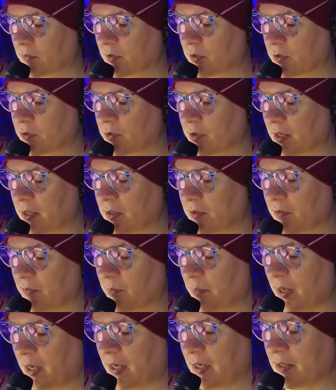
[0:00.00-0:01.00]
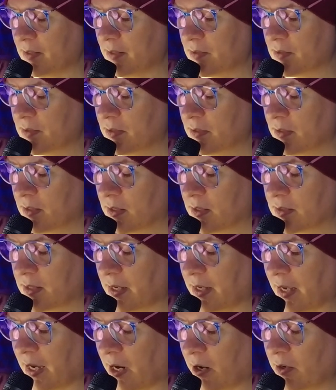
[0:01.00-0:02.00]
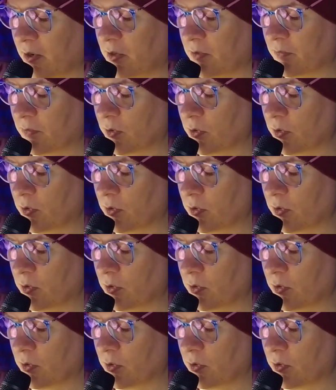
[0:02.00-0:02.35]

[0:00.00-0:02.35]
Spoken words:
tread of maids as they carried food